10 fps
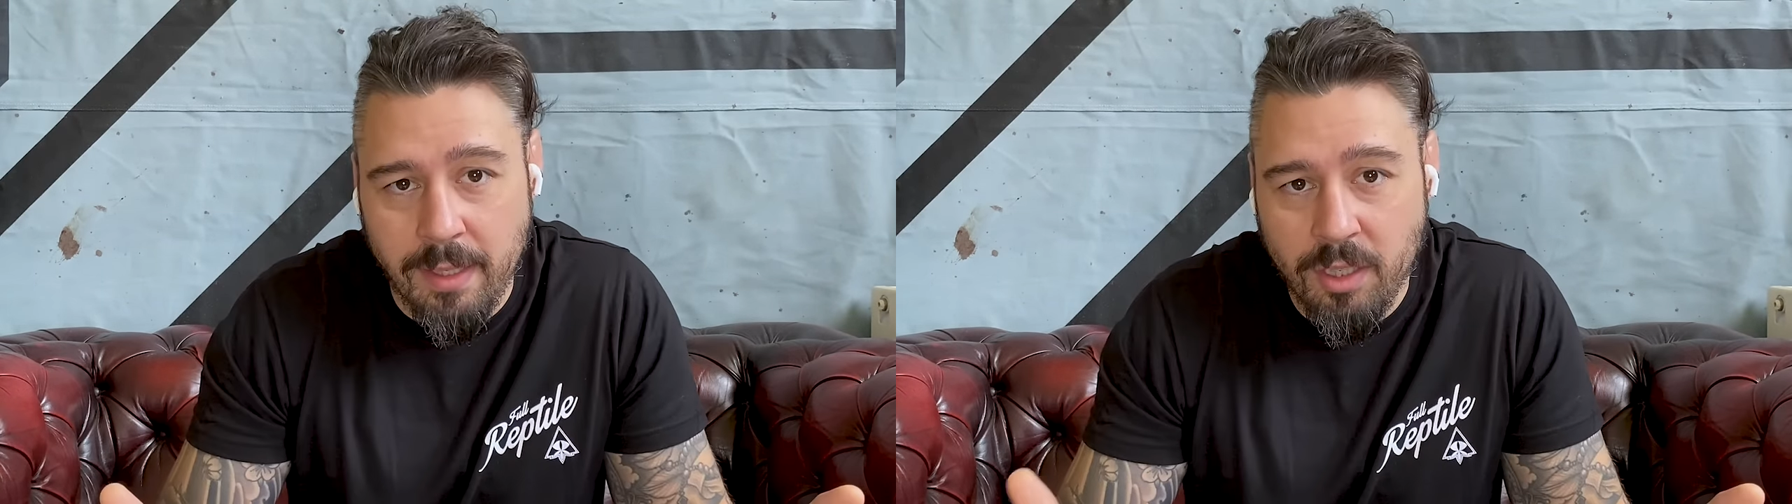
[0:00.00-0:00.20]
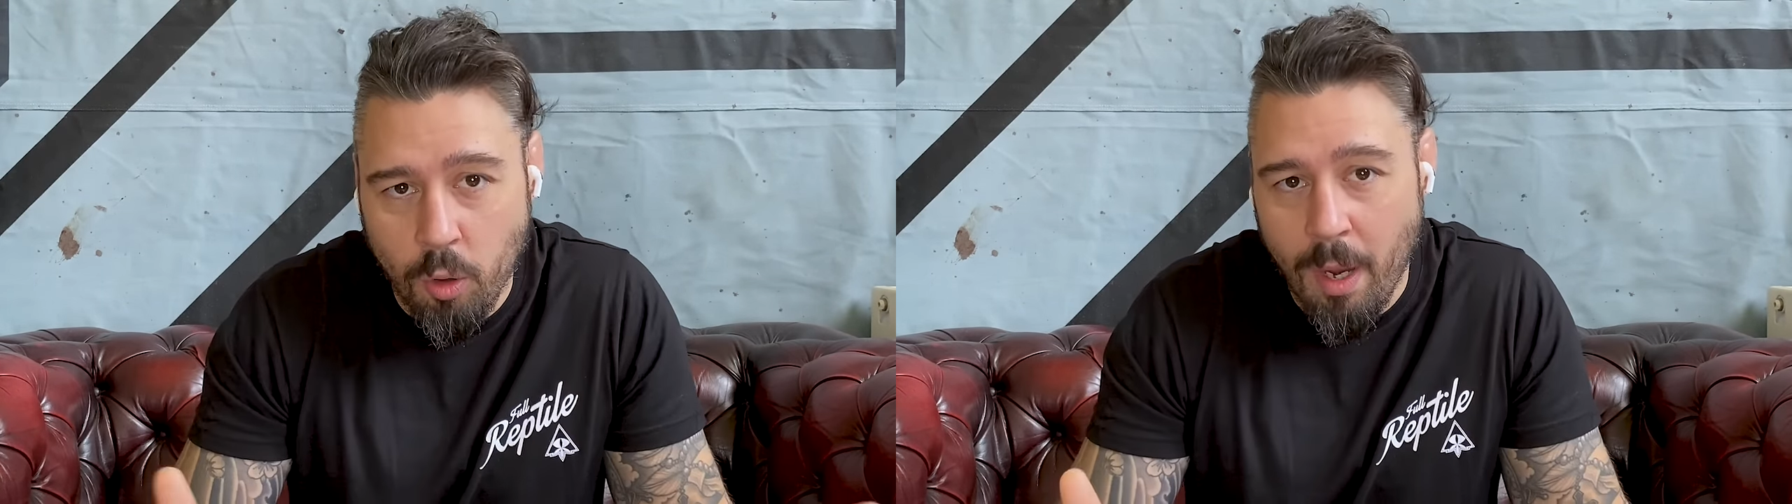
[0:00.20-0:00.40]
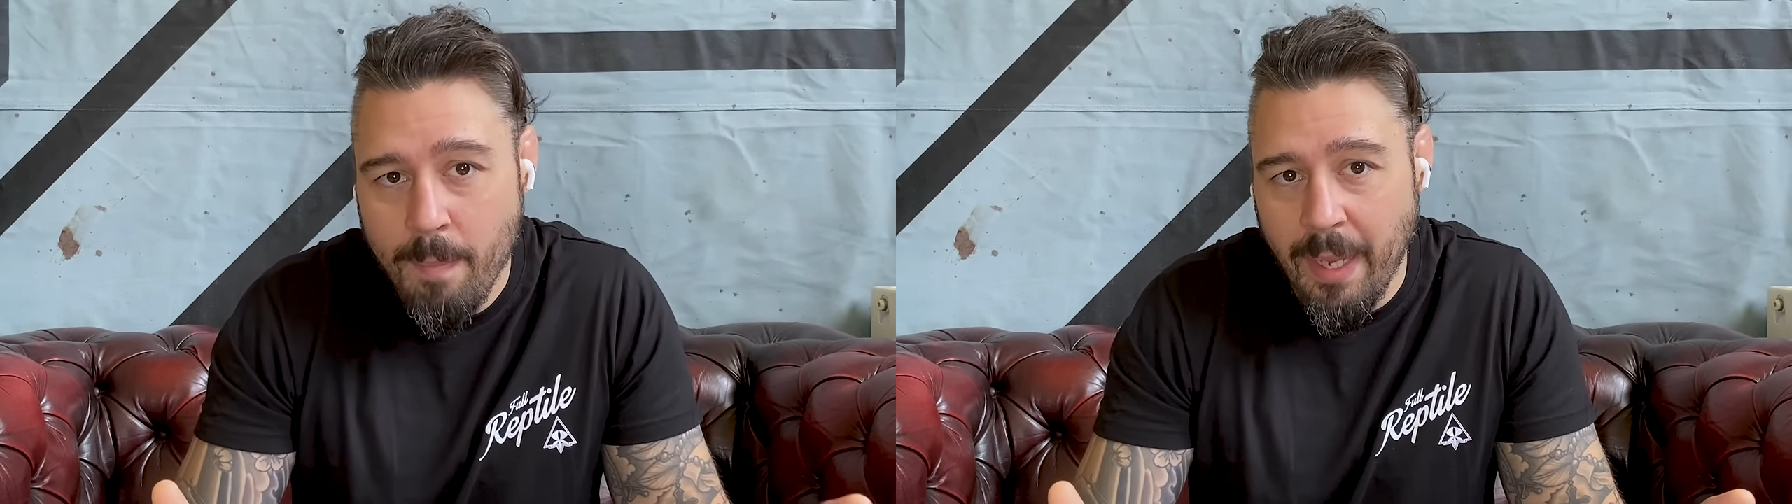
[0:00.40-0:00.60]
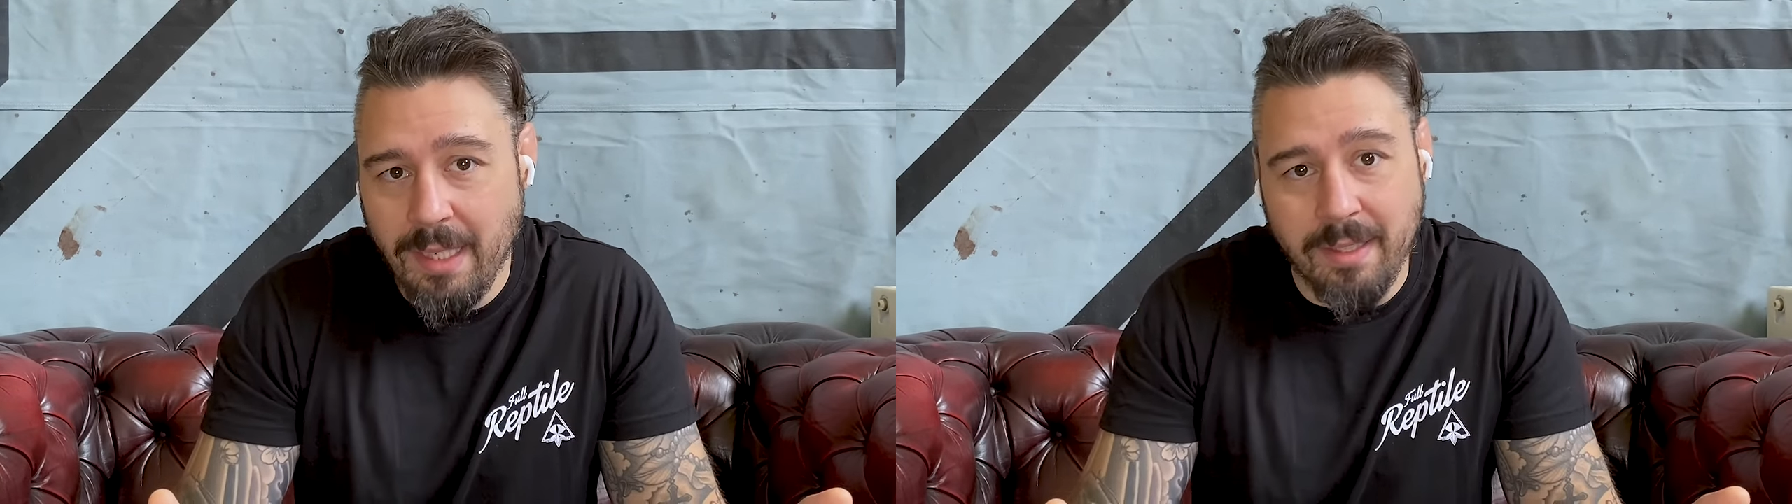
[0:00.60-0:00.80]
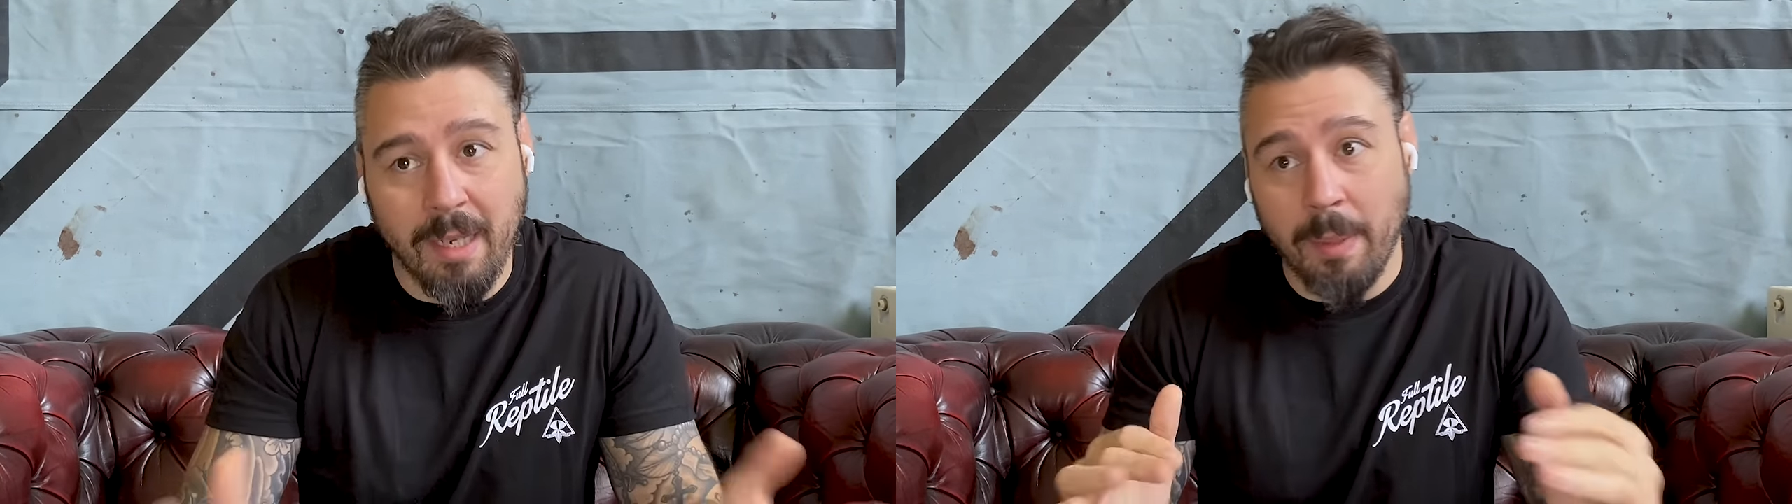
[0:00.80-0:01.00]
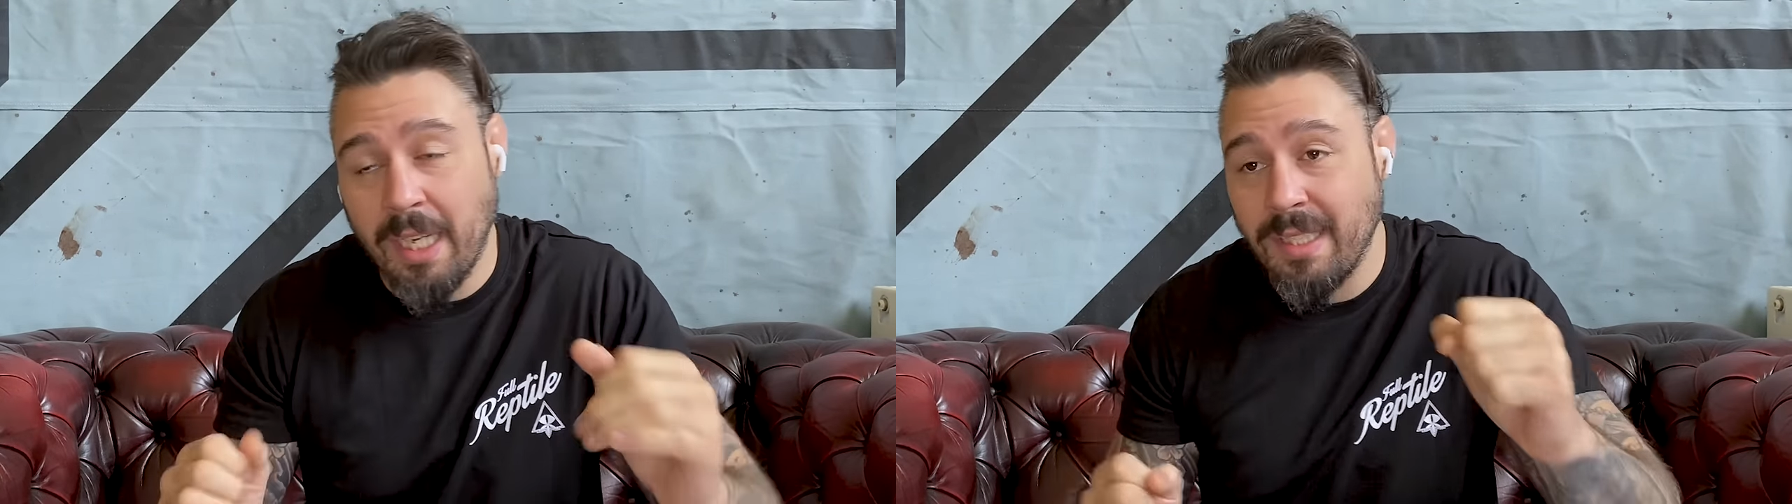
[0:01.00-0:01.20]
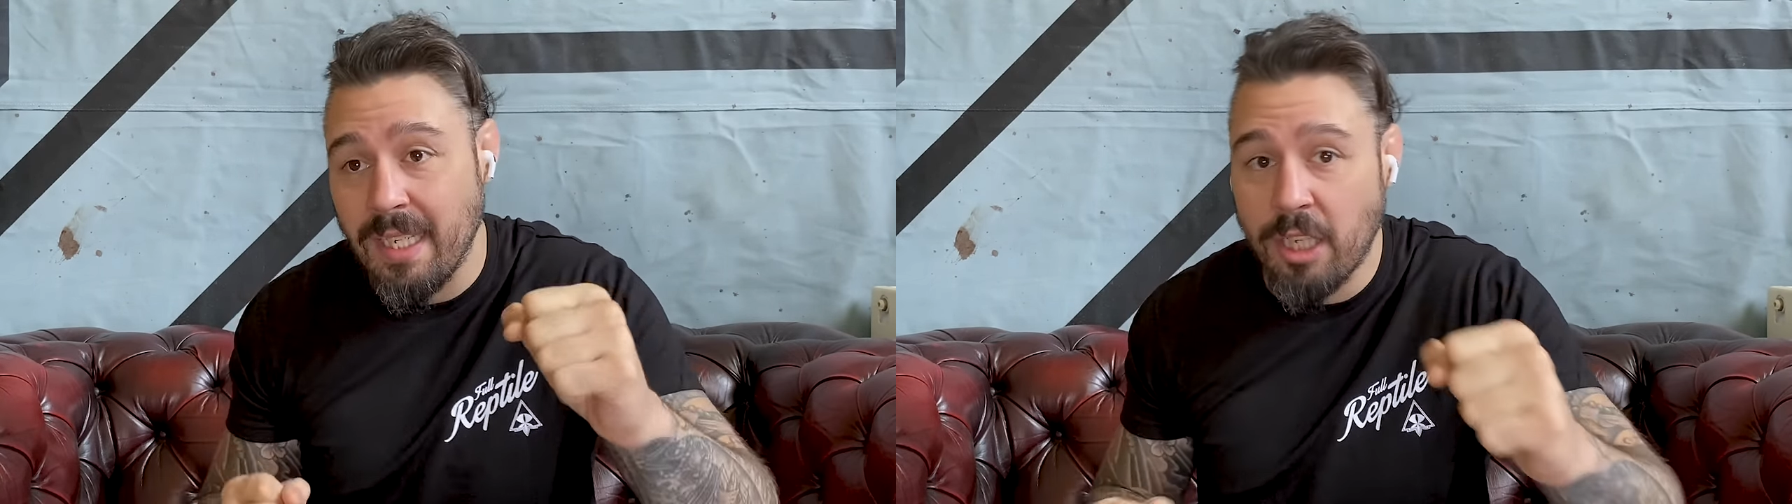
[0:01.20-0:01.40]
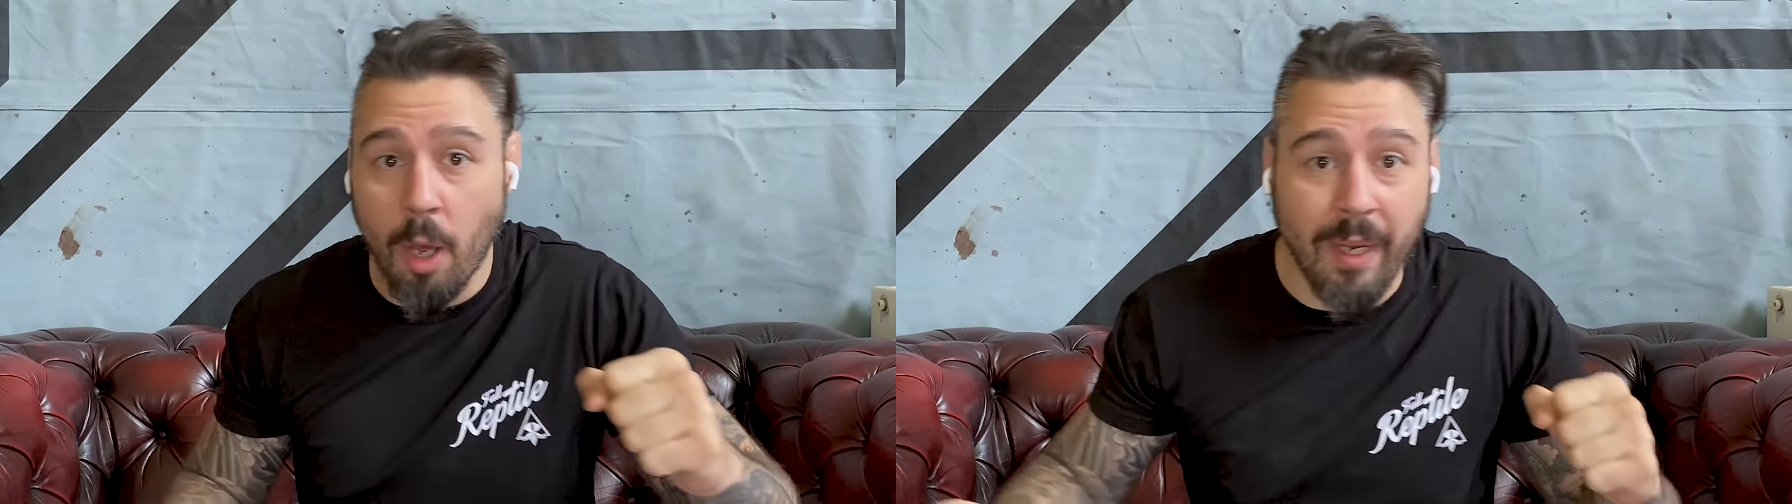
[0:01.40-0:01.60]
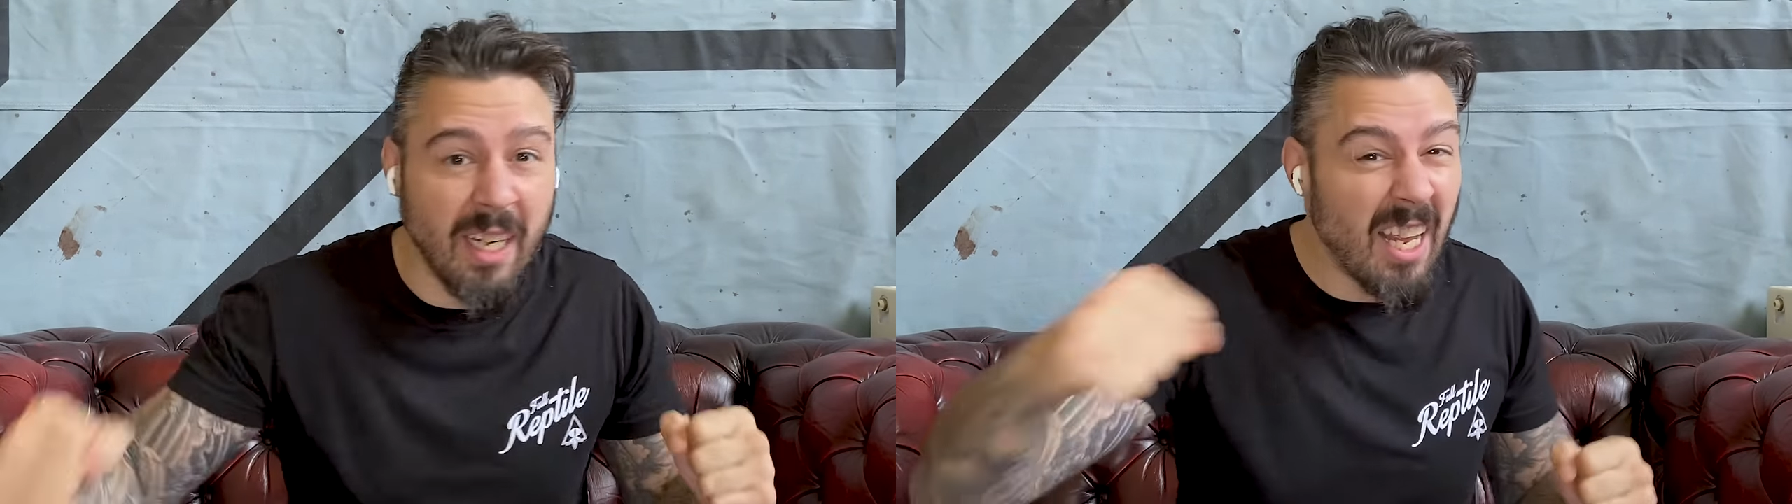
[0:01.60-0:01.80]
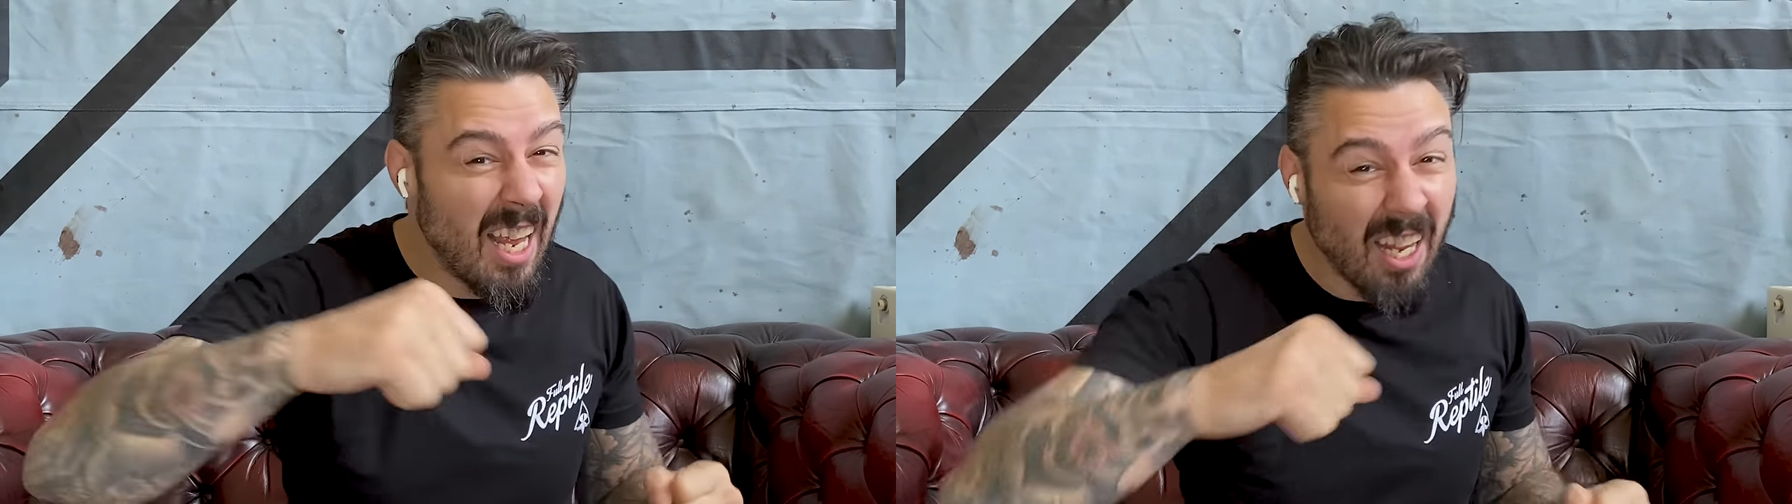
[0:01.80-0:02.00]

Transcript: it's quite basic because he's going,